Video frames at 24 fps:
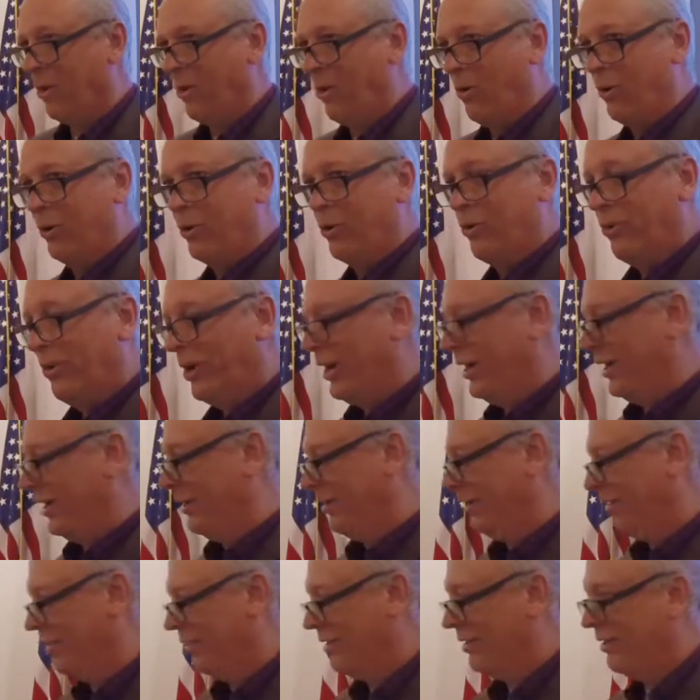Or do I,
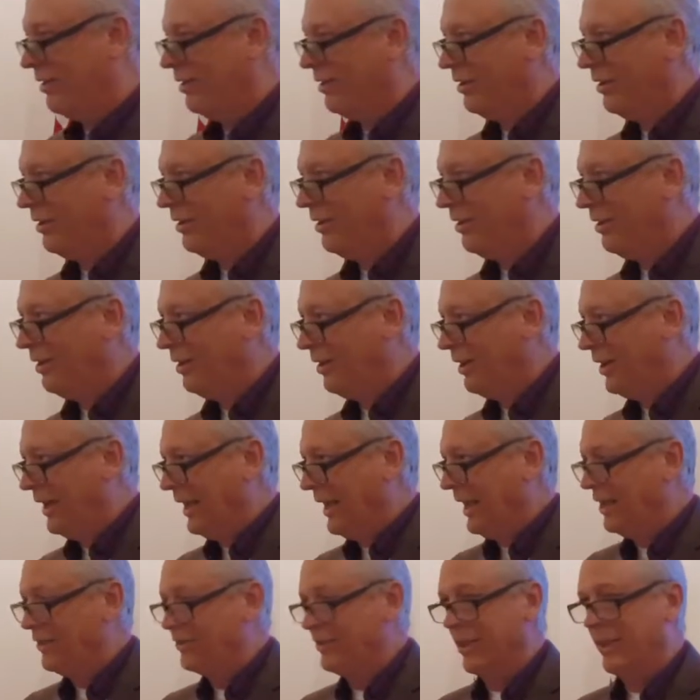
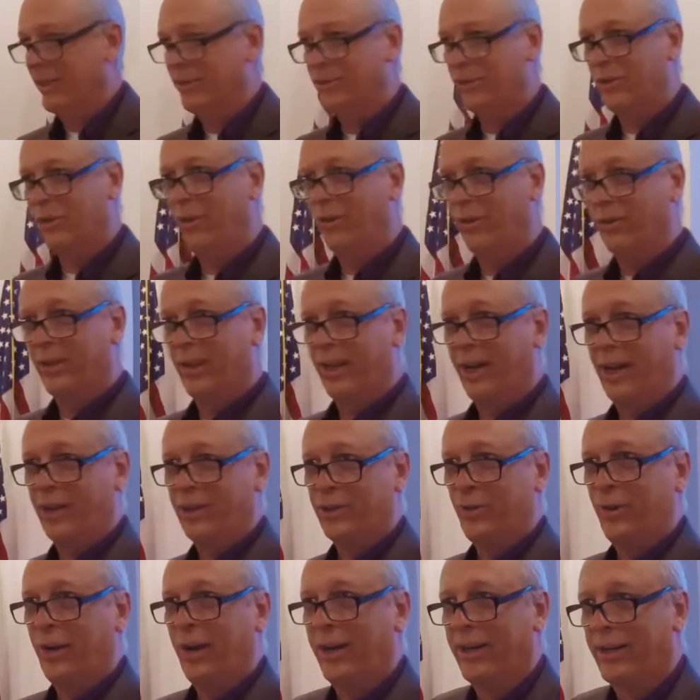as that song that I
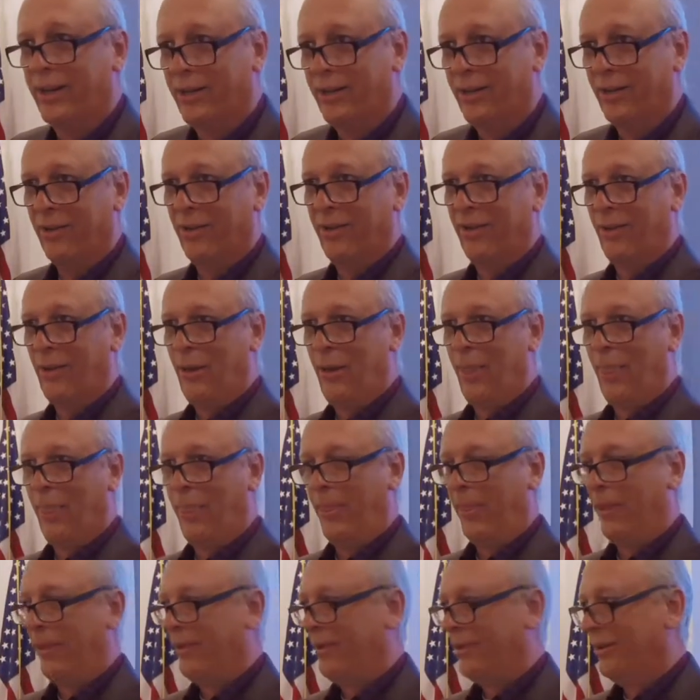tried to,
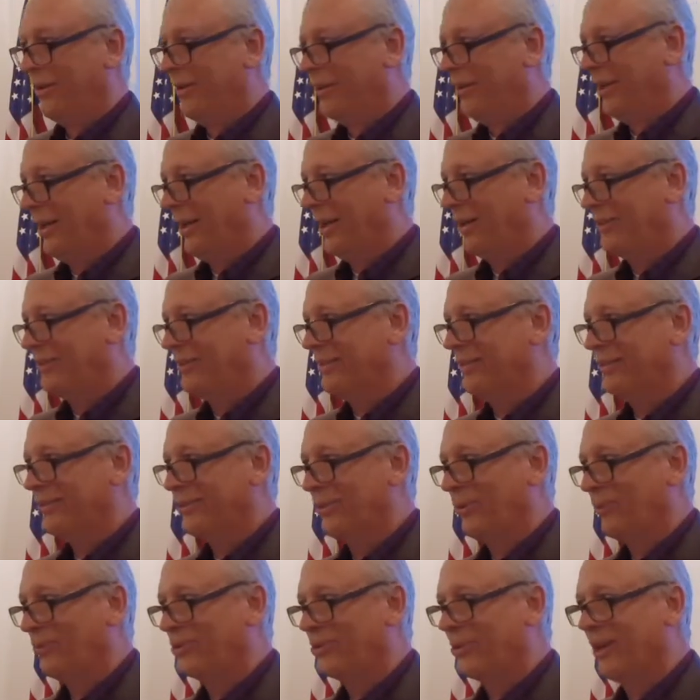I
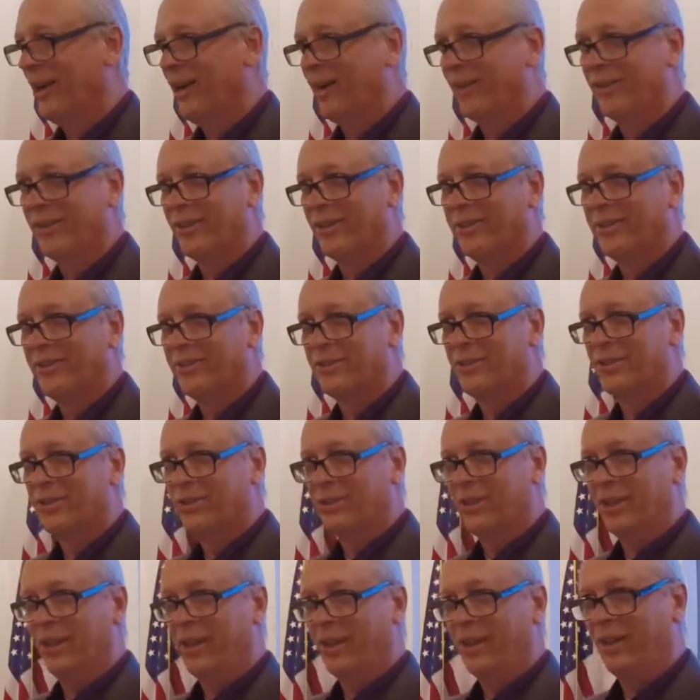told John to, to
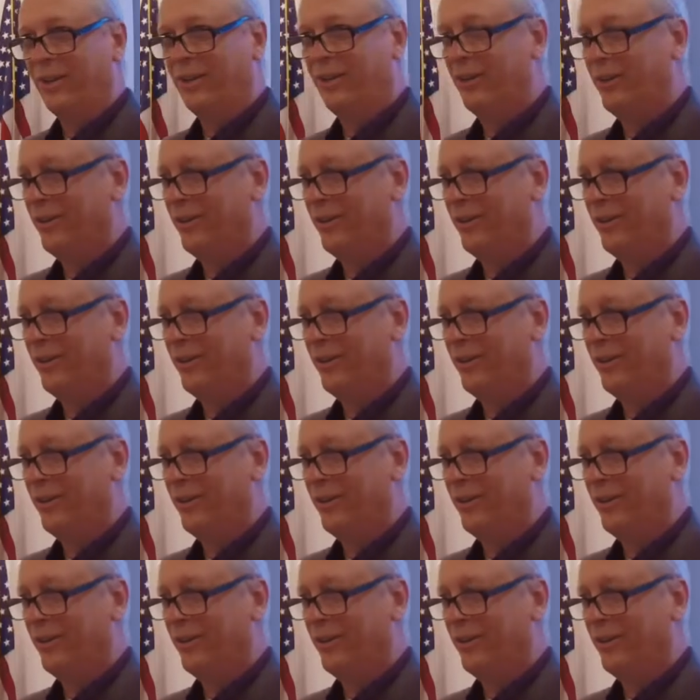sing,